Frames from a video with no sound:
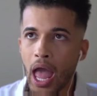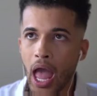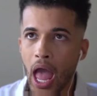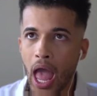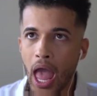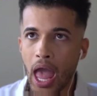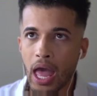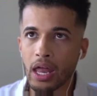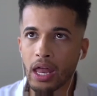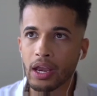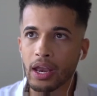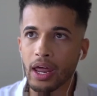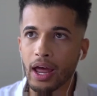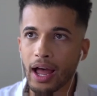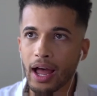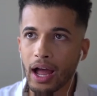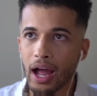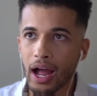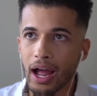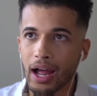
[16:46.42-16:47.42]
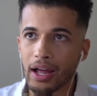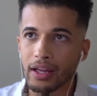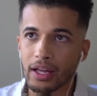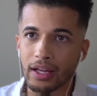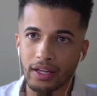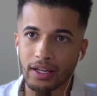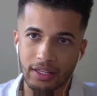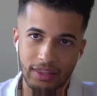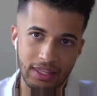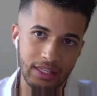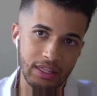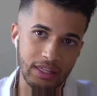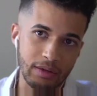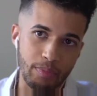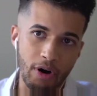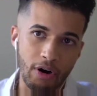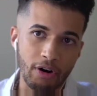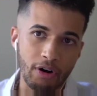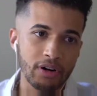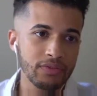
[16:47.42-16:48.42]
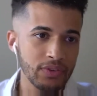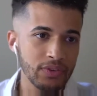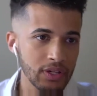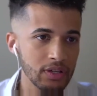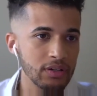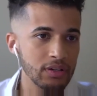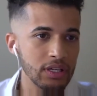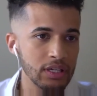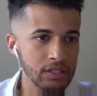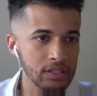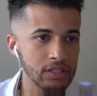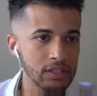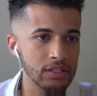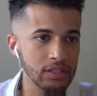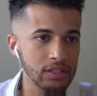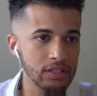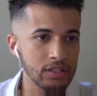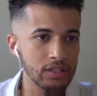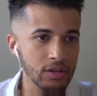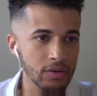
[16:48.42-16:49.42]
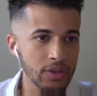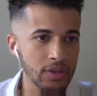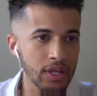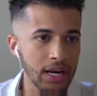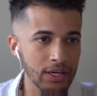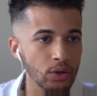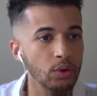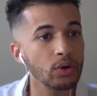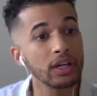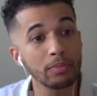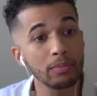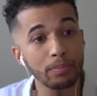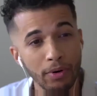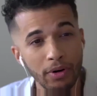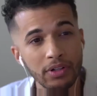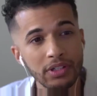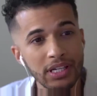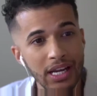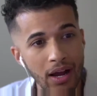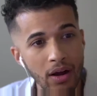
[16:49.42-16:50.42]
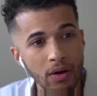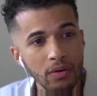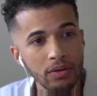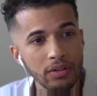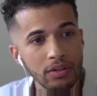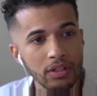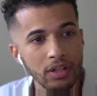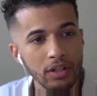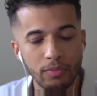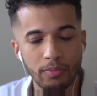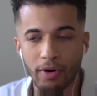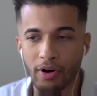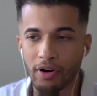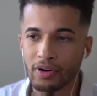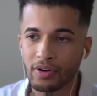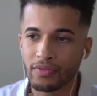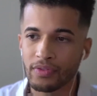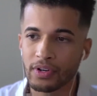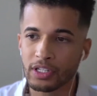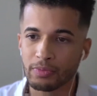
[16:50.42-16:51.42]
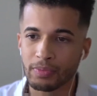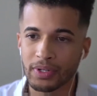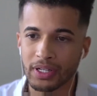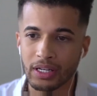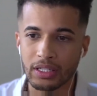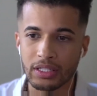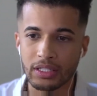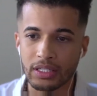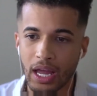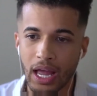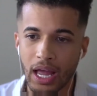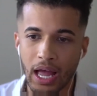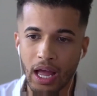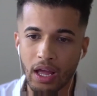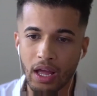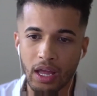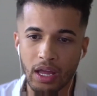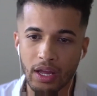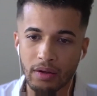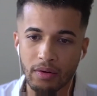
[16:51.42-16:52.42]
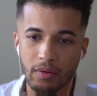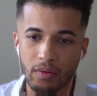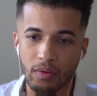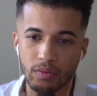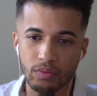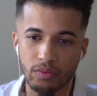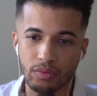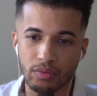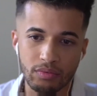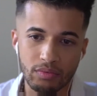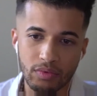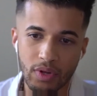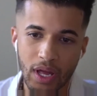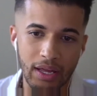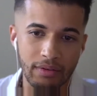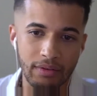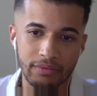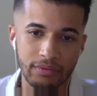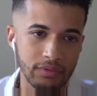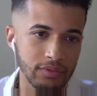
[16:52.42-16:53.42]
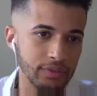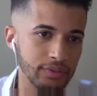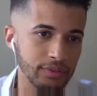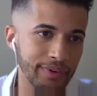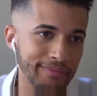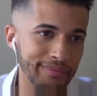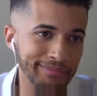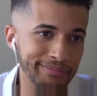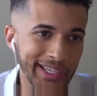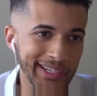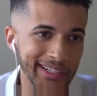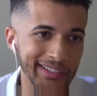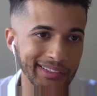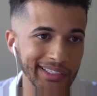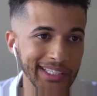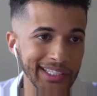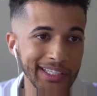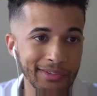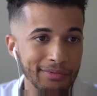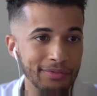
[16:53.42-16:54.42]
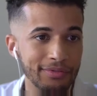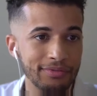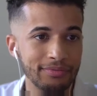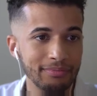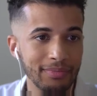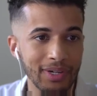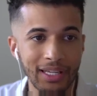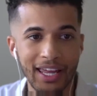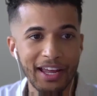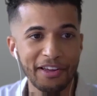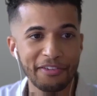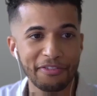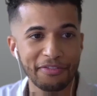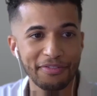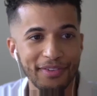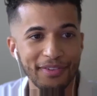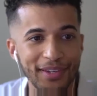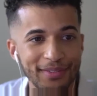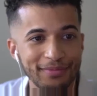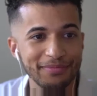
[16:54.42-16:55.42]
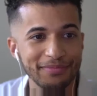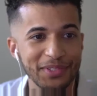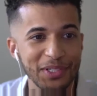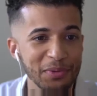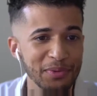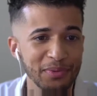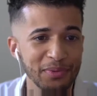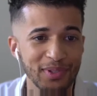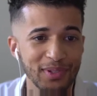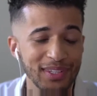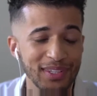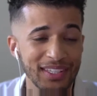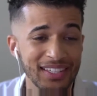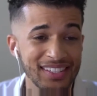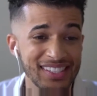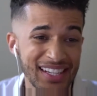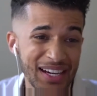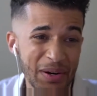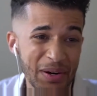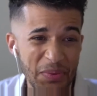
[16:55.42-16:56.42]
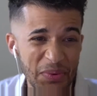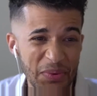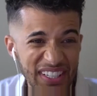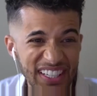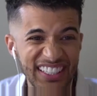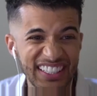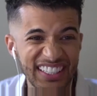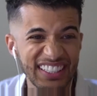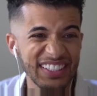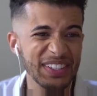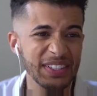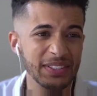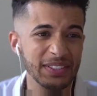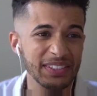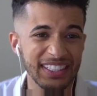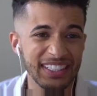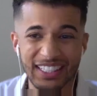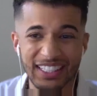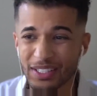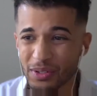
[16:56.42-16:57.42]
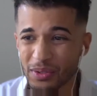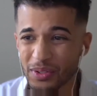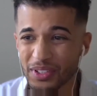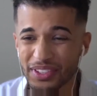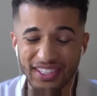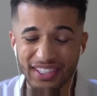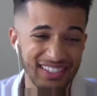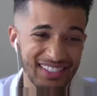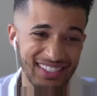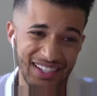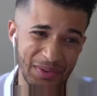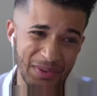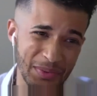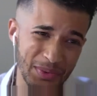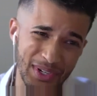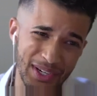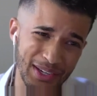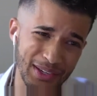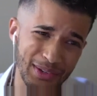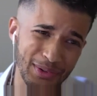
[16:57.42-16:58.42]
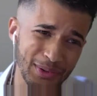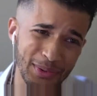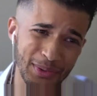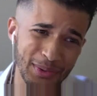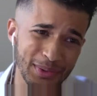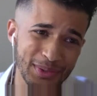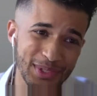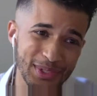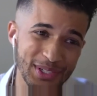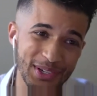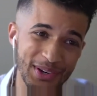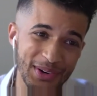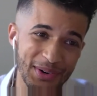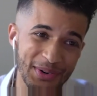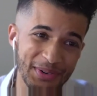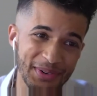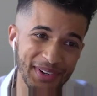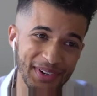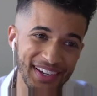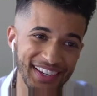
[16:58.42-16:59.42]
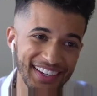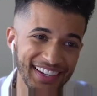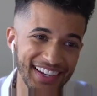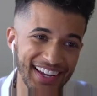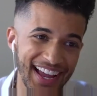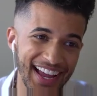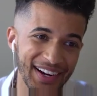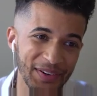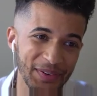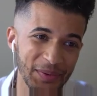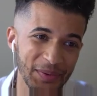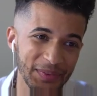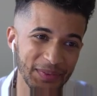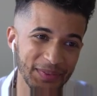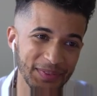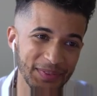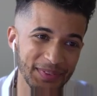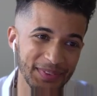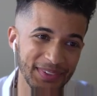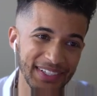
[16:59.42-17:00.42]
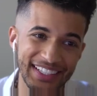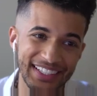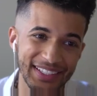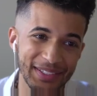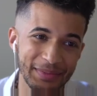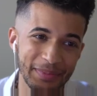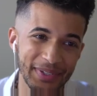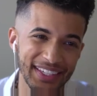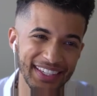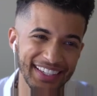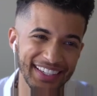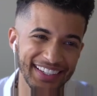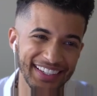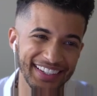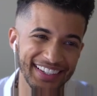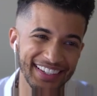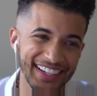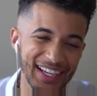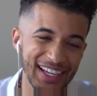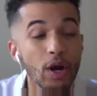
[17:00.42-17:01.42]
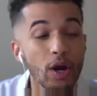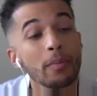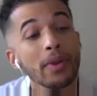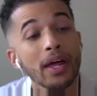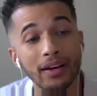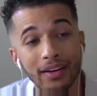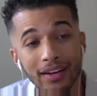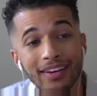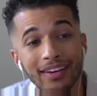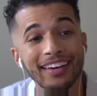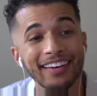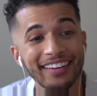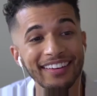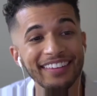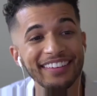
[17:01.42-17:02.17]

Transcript: And I think that part of it is so that I don't get burnt out. The other part of it is because I'm going to live my life and do the things that I want to do. And these are all things that I want to do. So I don't need to pick. So I'm not gonna.